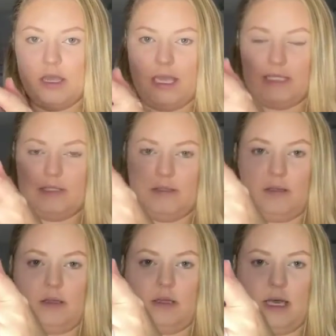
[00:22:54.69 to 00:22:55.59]
It's
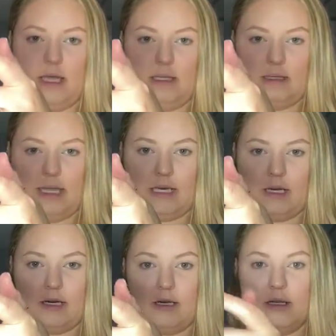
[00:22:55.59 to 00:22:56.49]
a lot lighter.